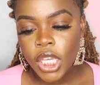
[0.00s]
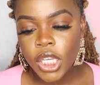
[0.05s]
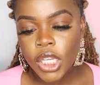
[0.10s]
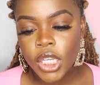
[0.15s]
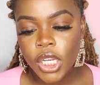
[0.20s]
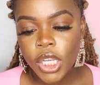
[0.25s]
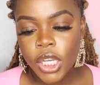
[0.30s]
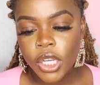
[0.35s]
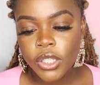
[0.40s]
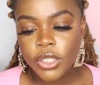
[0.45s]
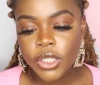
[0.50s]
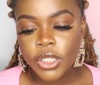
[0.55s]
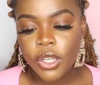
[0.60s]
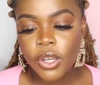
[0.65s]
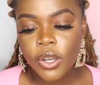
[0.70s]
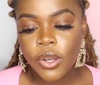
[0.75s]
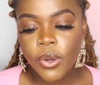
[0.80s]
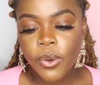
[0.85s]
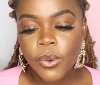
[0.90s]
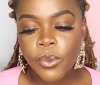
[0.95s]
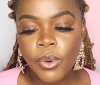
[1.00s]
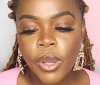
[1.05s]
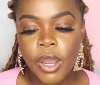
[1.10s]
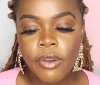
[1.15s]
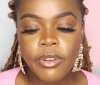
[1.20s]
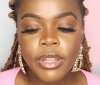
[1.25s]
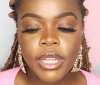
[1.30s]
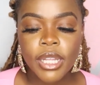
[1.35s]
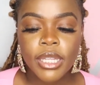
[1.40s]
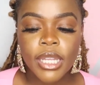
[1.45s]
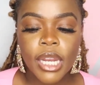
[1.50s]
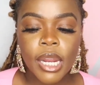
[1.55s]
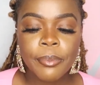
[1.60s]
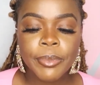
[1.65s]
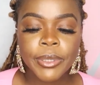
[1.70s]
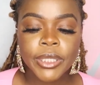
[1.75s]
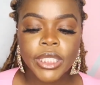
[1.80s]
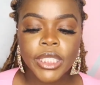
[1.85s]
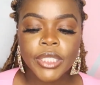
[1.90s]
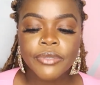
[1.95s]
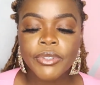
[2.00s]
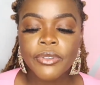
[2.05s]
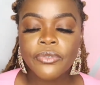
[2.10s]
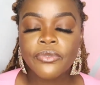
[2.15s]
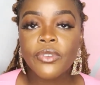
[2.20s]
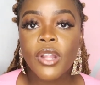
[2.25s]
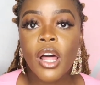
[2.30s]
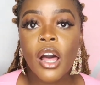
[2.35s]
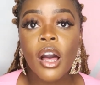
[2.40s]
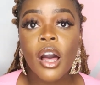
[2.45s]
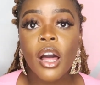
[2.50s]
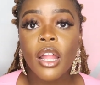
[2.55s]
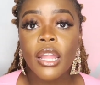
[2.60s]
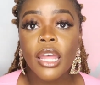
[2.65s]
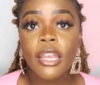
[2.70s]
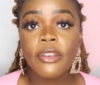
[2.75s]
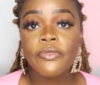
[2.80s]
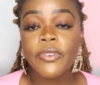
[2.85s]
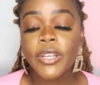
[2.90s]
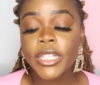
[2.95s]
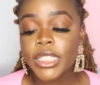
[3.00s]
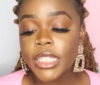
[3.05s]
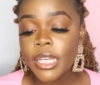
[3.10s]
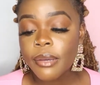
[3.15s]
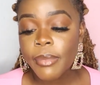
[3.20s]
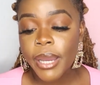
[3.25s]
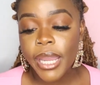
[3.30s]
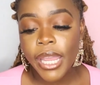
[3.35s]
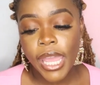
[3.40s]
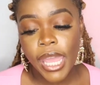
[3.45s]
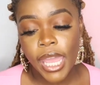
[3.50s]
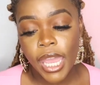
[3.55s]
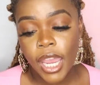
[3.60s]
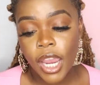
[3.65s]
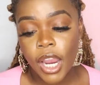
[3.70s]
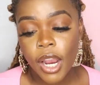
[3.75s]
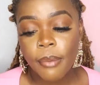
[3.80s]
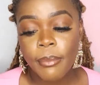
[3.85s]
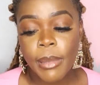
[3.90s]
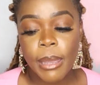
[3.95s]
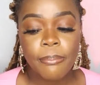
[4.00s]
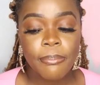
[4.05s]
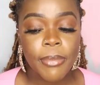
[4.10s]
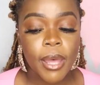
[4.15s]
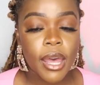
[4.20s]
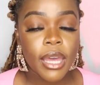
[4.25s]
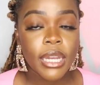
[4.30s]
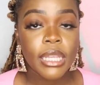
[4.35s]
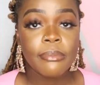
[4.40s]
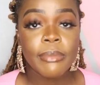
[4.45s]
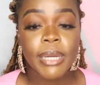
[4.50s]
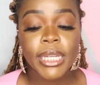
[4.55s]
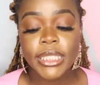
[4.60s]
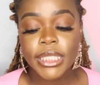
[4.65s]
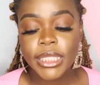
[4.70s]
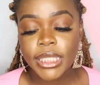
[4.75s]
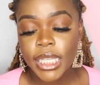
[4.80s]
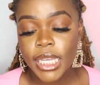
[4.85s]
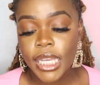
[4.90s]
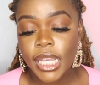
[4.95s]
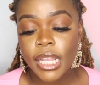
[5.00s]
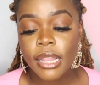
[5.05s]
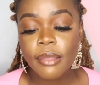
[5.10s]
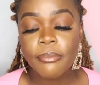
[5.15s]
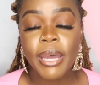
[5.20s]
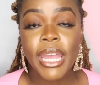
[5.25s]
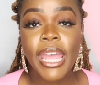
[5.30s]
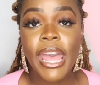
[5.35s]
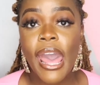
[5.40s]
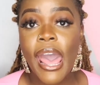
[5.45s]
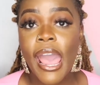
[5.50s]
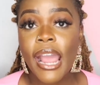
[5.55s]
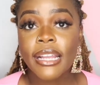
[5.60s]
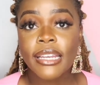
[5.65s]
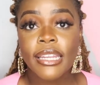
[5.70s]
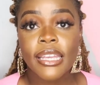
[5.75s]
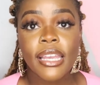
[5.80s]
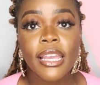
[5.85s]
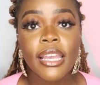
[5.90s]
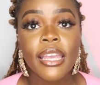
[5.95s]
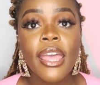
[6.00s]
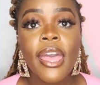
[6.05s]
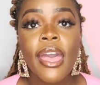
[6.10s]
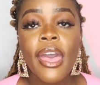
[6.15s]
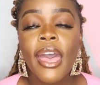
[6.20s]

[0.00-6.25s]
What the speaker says: you know, so everything that I perceived a flaw, like fixing my hair, my body, my teeth, my acne,